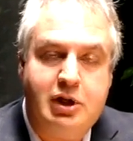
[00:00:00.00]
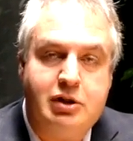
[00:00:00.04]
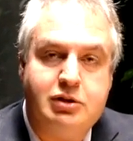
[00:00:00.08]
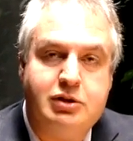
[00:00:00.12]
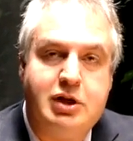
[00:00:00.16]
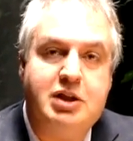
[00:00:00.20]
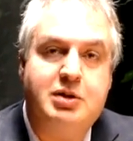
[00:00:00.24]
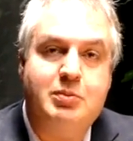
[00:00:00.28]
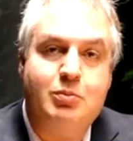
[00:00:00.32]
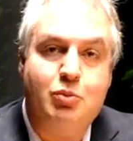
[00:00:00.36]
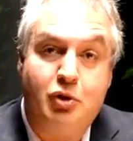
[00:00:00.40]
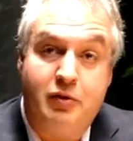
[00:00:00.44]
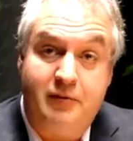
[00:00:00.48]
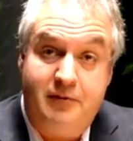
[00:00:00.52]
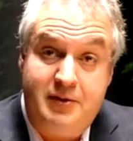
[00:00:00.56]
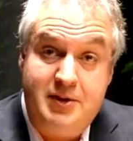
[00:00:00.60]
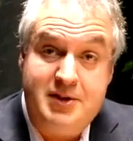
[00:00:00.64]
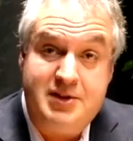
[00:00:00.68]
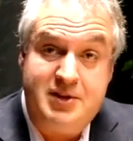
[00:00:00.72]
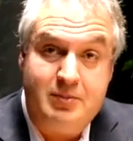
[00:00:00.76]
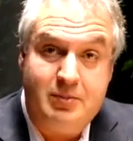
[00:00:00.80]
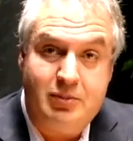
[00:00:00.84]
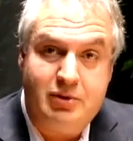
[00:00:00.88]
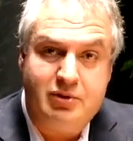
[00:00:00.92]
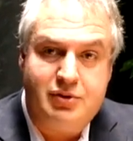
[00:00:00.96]
a lot more
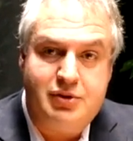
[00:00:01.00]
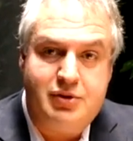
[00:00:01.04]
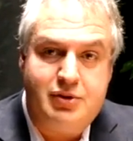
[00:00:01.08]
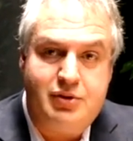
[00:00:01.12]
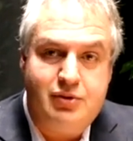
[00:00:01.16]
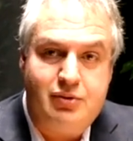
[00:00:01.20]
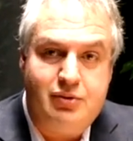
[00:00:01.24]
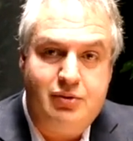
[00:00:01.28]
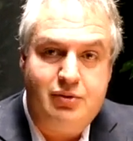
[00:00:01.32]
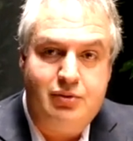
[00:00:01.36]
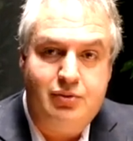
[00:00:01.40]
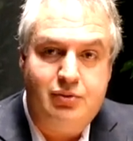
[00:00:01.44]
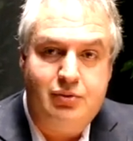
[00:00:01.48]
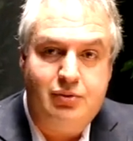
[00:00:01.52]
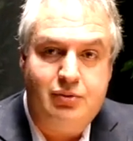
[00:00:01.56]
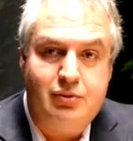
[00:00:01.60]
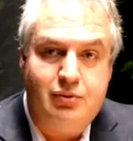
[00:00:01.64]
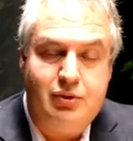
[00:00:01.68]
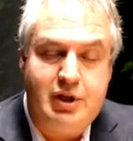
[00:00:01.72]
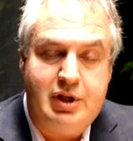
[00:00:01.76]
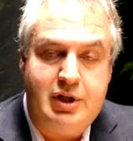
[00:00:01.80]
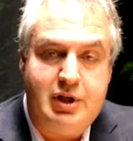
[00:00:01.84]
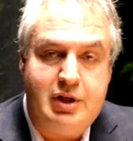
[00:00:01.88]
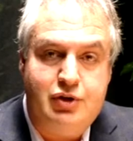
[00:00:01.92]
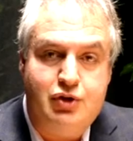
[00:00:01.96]
visible to
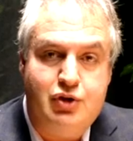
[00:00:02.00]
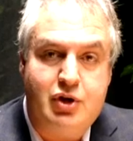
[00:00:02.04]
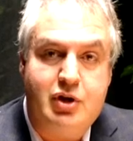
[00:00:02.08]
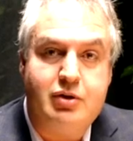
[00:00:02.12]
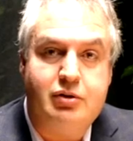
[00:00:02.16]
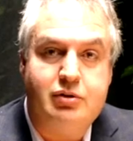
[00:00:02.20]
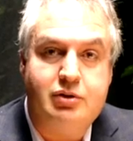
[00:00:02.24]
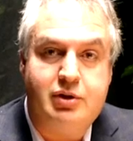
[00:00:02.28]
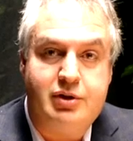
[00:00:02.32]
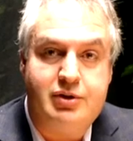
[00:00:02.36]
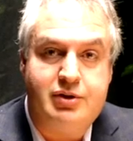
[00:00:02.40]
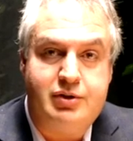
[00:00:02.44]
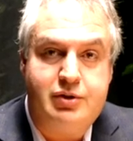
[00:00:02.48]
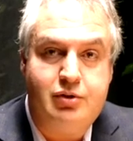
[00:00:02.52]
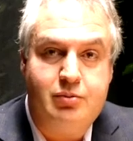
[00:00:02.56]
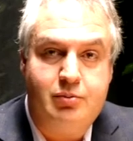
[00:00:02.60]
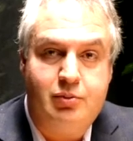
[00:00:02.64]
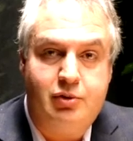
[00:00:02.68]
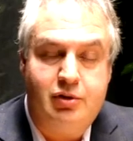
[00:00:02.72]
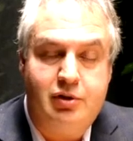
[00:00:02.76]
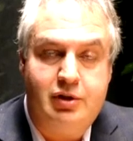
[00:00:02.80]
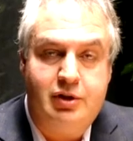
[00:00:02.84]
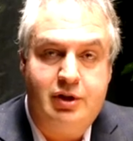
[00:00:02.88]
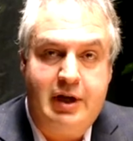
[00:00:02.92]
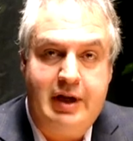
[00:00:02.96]
the general
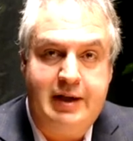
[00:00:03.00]
consumer,